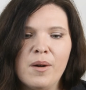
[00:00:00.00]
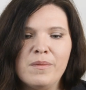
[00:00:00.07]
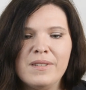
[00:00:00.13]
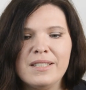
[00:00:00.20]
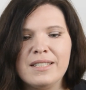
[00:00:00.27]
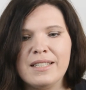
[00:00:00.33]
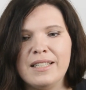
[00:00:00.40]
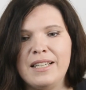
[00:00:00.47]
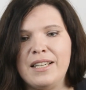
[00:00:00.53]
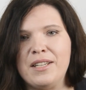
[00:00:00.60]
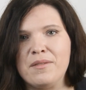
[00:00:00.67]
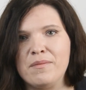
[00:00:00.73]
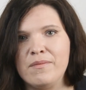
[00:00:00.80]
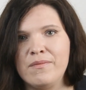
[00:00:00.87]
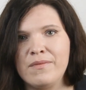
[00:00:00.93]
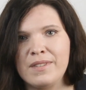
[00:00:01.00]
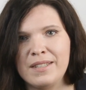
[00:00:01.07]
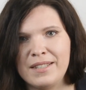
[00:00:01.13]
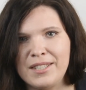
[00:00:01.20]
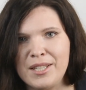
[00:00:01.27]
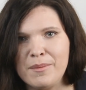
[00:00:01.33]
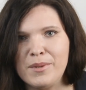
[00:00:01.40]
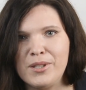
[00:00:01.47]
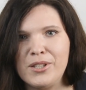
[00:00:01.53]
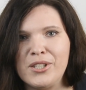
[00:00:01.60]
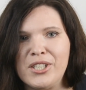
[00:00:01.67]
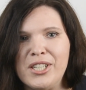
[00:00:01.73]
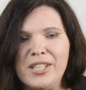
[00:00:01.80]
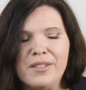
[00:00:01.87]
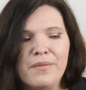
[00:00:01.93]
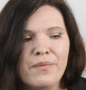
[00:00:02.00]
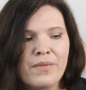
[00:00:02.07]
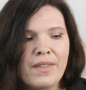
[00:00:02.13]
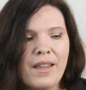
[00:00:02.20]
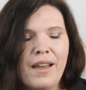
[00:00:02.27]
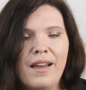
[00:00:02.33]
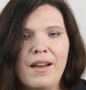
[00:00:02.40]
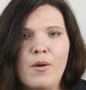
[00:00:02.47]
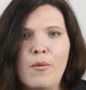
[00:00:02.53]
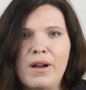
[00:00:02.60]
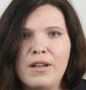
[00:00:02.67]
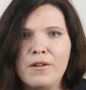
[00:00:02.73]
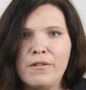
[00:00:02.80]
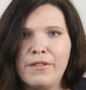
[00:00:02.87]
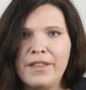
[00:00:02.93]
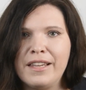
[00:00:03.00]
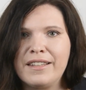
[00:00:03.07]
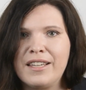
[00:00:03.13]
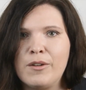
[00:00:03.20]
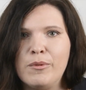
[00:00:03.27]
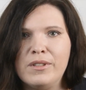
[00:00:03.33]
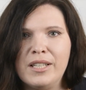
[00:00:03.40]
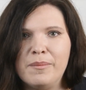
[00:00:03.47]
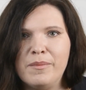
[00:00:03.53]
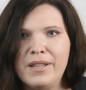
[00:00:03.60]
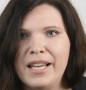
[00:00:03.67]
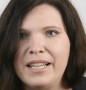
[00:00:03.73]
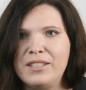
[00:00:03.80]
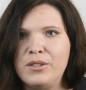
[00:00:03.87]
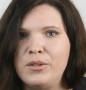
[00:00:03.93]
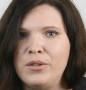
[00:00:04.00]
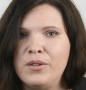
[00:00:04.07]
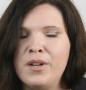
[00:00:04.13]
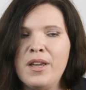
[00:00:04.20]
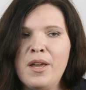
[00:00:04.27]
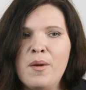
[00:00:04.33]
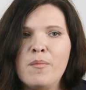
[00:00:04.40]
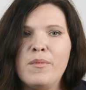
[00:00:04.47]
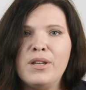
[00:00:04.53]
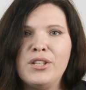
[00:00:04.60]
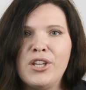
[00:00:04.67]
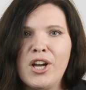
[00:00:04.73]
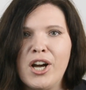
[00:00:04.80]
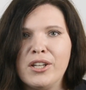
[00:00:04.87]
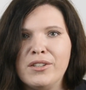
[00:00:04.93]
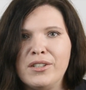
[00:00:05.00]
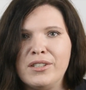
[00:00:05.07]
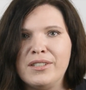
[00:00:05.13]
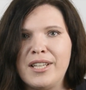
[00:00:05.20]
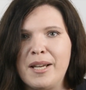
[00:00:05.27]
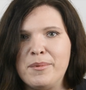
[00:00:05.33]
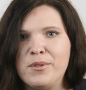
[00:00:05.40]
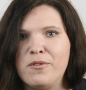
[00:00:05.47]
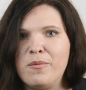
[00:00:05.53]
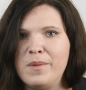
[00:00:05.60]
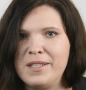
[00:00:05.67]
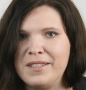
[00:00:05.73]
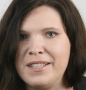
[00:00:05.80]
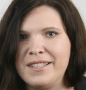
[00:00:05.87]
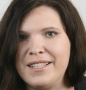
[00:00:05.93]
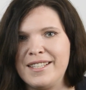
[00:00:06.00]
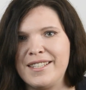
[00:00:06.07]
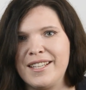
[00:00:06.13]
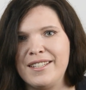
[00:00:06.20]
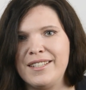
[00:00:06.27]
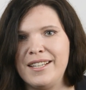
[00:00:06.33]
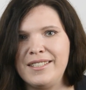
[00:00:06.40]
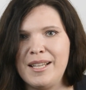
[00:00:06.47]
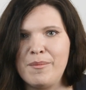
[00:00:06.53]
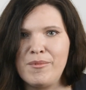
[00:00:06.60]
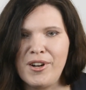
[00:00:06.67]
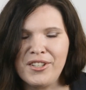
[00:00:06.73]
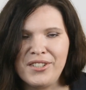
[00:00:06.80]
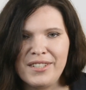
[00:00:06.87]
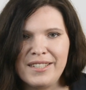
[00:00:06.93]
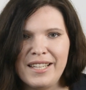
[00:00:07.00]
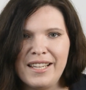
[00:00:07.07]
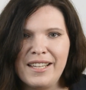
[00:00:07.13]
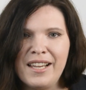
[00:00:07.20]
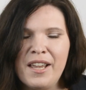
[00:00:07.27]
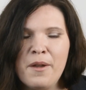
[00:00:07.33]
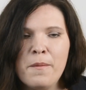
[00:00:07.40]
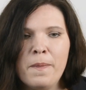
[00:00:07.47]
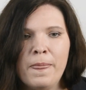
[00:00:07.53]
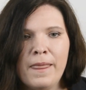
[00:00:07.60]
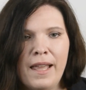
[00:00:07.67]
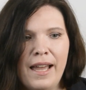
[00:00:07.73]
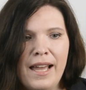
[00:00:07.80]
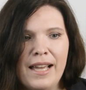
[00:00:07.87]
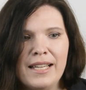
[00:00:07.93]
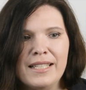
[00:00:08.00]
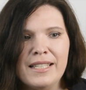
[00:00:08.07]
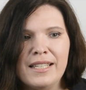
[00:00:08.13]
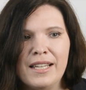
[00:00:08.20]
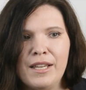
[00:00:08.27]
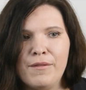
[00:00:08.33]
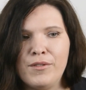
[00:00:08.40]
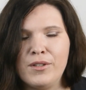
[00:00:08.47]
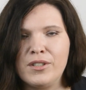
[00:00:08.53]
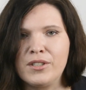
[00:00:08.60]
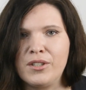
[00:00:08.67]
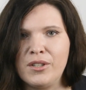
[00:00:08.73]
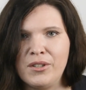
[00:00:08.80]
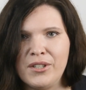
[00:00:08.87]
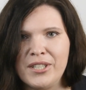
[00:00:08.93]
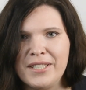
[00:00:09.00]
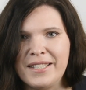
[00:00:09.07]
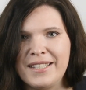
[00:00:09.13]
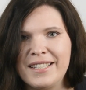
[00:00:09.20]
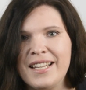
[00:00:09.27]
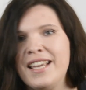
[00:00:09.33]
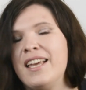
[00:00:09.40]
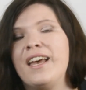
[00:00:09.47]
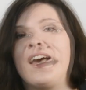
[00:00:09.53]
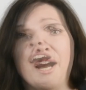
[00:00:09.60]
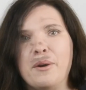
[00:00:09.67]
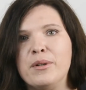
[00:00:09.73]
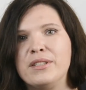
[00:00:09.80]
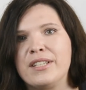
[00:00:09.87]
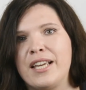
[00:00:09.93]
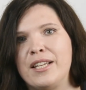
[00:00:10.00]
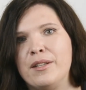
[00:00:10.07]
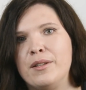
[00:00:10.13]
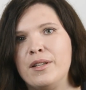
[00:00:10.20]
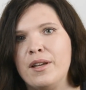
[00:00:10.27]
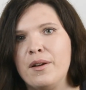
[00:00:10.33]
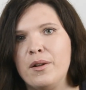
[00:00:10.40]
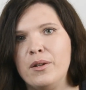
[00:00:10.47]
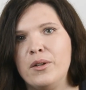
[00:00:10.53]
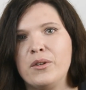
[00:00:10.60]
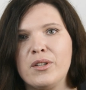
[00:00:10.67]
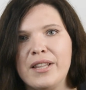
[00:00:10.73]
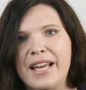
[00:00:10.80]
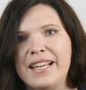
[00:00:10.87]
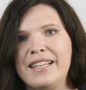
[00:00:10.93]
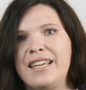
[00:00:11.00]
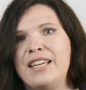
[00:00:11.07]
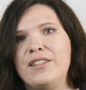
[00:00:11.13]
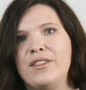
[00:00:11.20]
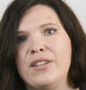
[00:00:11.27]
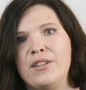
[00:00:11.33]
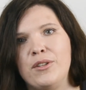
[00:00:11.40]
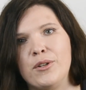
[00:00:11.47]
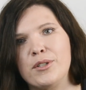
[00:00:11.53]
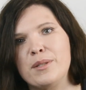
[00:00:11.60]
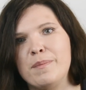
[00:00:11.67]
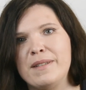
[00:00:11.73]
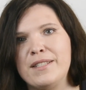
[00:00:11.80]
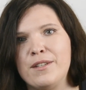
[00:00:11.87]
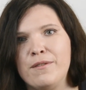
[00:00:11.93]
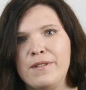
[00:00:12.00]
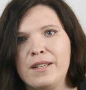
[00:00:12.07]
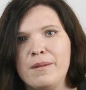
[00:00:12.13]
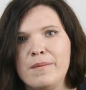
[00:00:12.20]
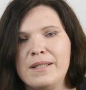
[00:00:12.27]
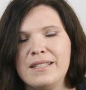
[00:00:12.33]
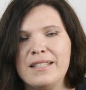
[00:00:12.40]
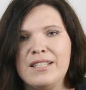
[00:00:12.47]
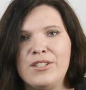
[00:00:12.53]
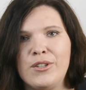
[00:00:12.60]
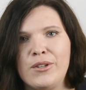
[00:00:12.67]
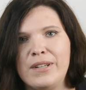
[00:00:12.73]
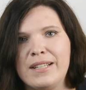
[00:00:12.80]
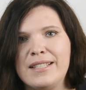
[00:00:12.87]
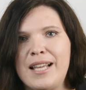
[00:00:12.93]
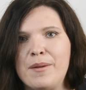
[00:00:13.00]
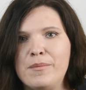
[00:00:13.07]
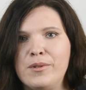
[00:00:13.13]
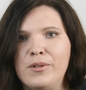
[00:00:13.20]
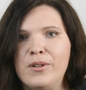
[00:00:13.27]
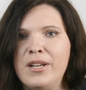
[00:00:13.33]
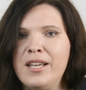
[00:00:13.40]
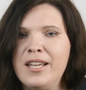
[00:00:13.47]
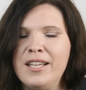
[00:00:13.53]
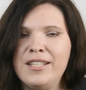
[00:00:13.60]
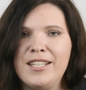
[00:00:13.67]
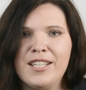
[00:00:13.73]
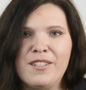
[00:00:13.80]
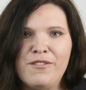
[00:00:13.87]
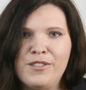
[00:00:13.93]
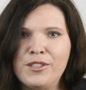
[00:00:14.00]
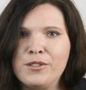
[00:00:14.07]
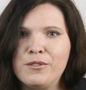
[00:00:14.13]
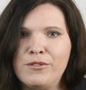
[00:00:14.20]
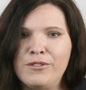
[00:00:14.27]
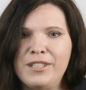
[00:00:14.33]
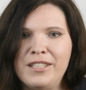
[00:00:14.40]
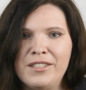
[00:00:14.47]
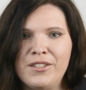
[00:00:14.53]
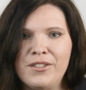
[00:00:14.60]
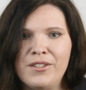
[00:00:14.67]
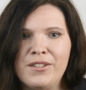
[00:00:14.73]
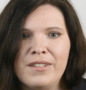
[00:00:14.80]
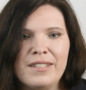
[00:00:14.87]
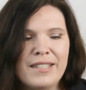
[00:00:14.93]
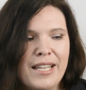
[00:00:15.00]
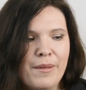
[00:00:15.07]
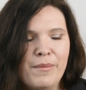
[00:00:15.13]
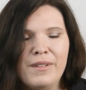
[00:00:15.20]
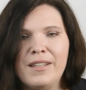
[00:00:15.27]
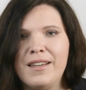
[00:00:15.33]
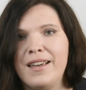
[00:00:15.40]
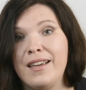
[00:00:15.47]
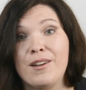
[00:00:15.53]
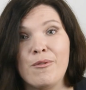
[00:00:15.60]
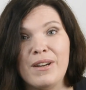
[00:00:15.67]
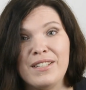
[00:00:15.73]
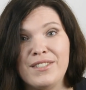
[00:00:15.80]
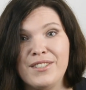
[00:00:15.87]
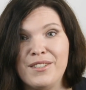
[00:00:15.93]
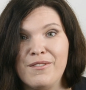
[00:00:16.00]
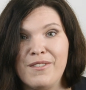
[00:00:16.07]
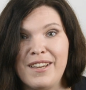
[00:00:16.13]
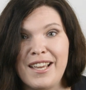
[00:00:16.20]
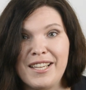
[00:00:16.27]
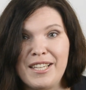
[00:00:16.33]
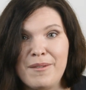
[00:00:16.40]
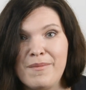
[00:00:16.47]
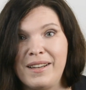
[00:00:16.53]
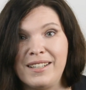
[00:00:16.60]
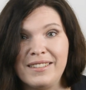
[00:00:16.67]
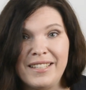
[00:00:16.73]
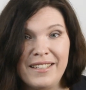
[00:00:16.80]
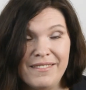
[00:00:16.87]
Obviously, similar way of thinking will apply to many other types of businesses and data processing. And if you're curious how it can look like in your specific business, your example, just feel free to send me a question via email.